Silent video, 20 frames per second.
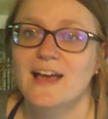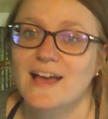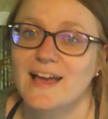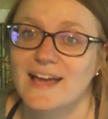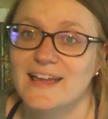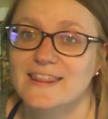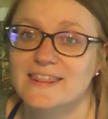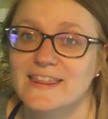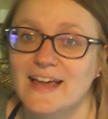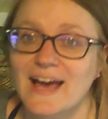
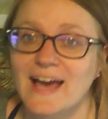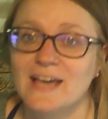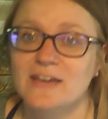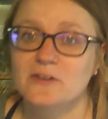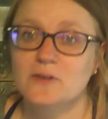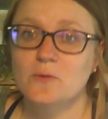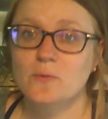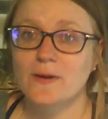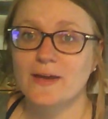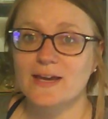And
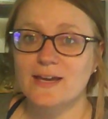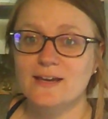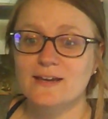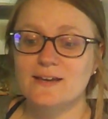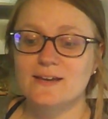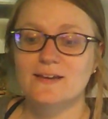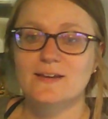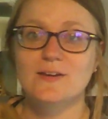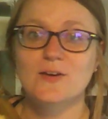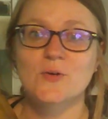that quick,
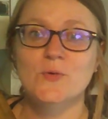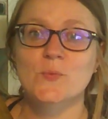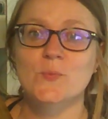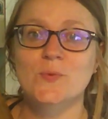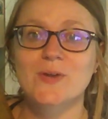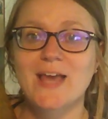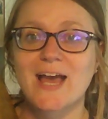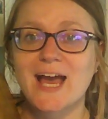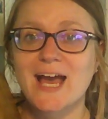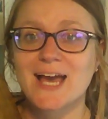
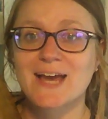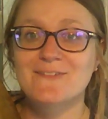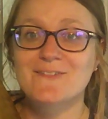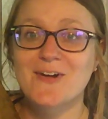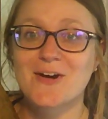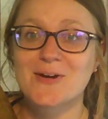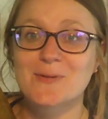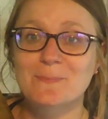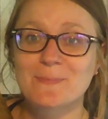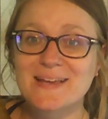we have
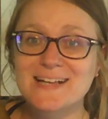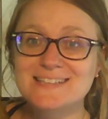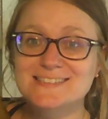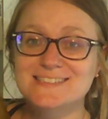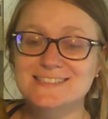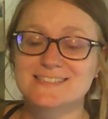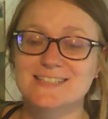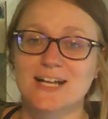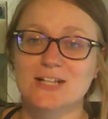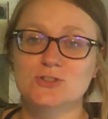our
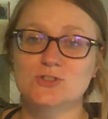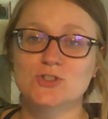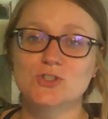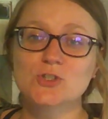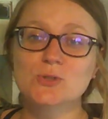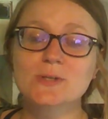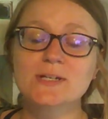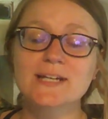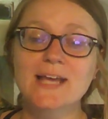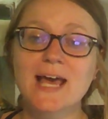pizza done. So
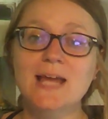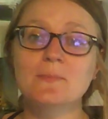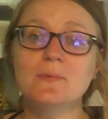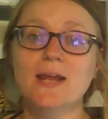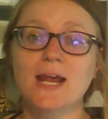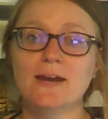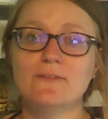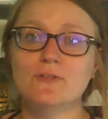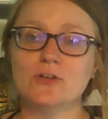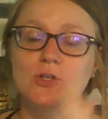you can add
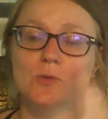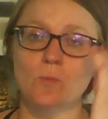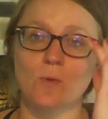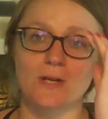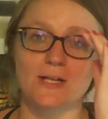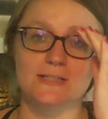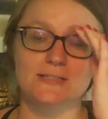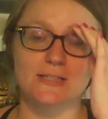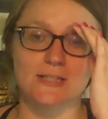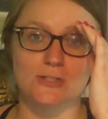whatever you
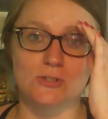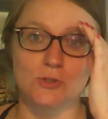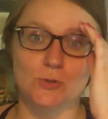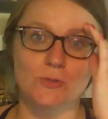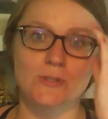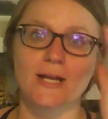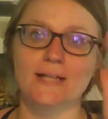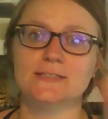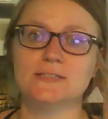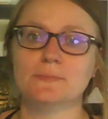want into this. You
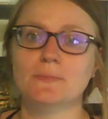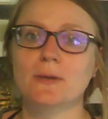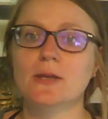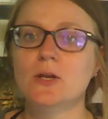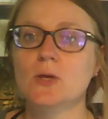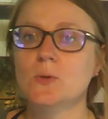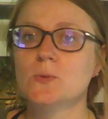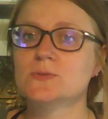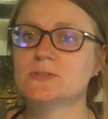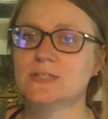could add
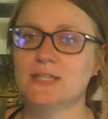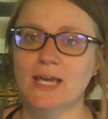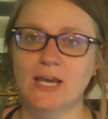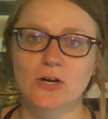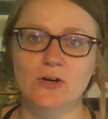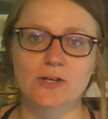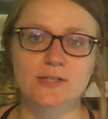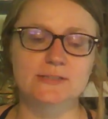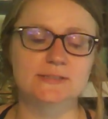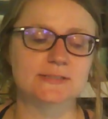tomatoes and
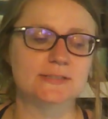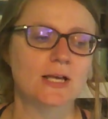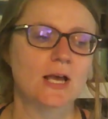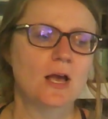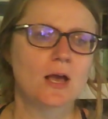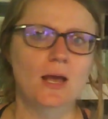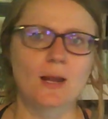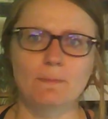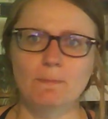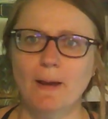carrots
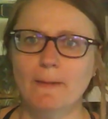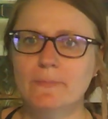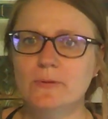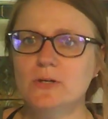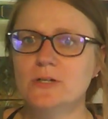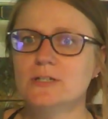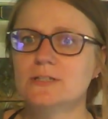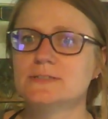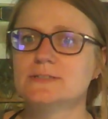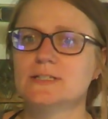and
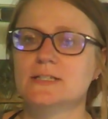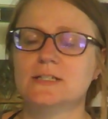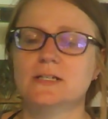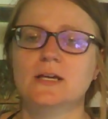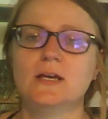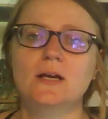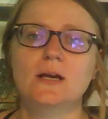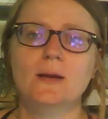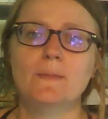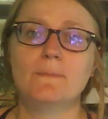peppers and
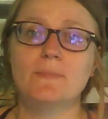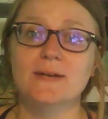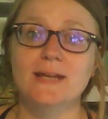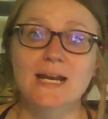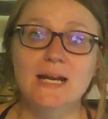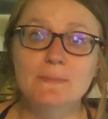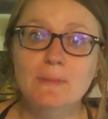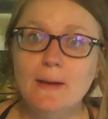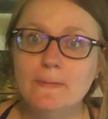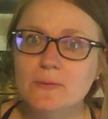
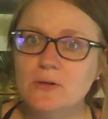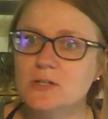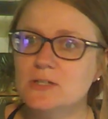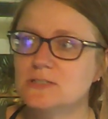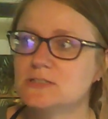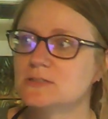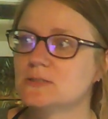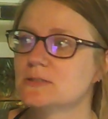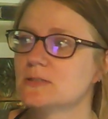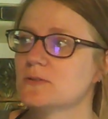banana
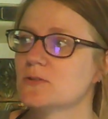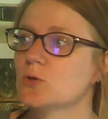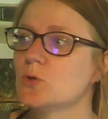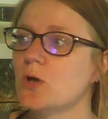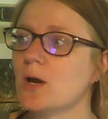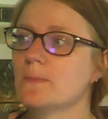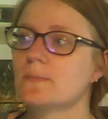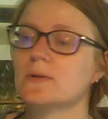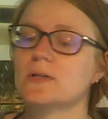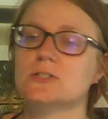peppers,
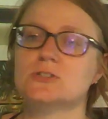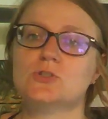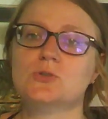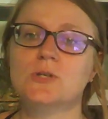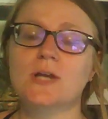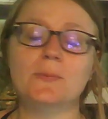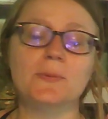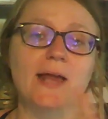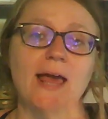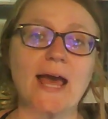cucumbers. You
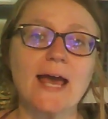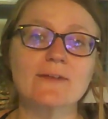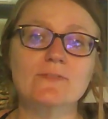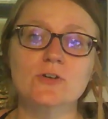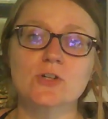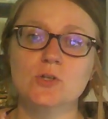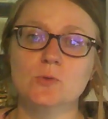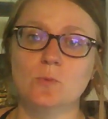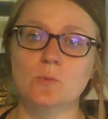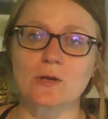could add
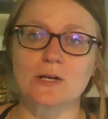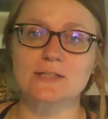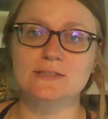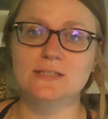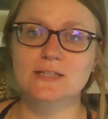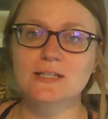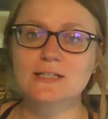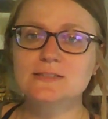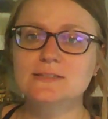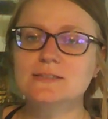whatever you want into
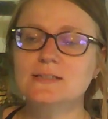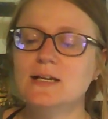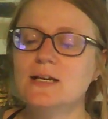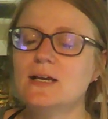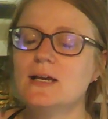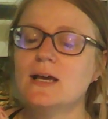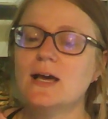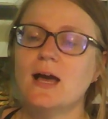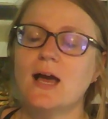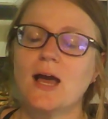this.
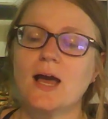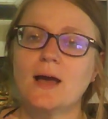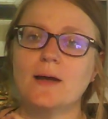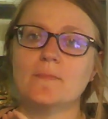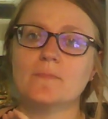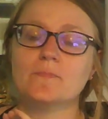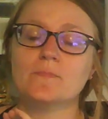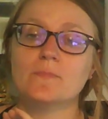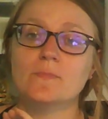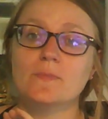
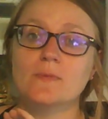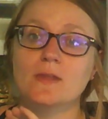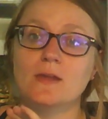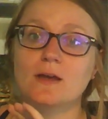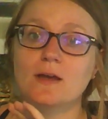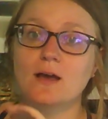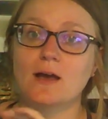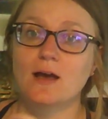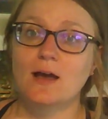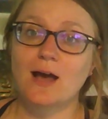
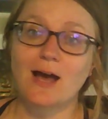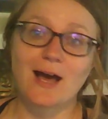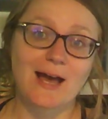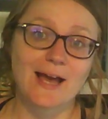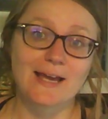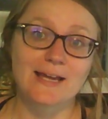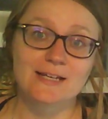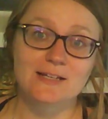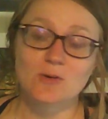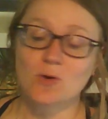
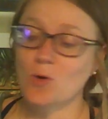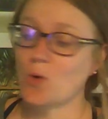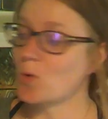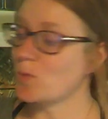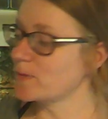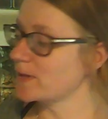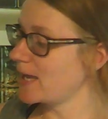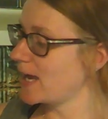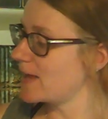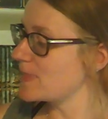I
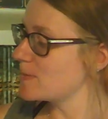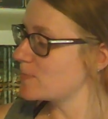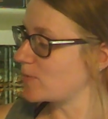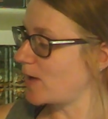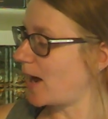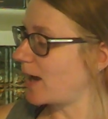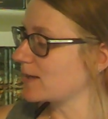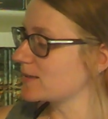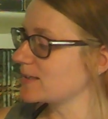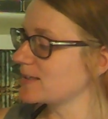only had the
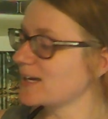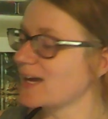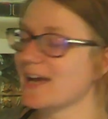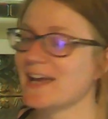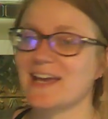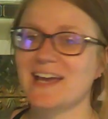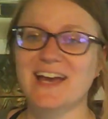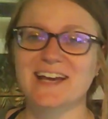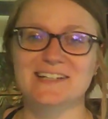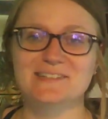broccoli. I
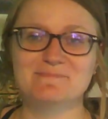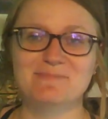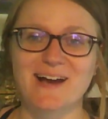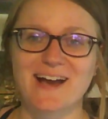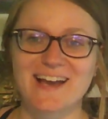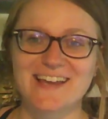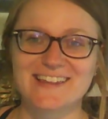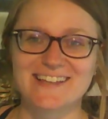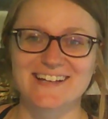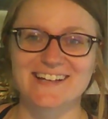had to
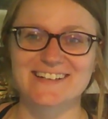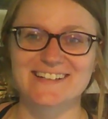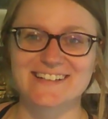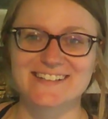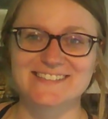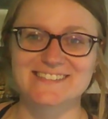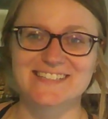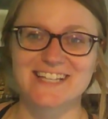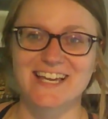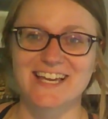buy the
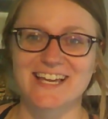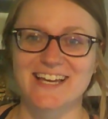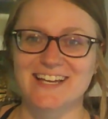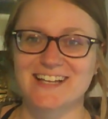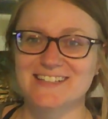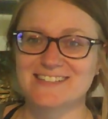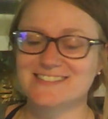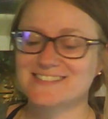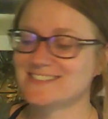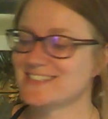onions
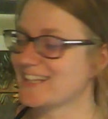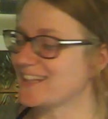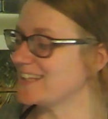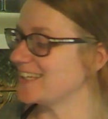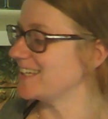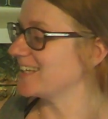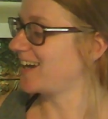and the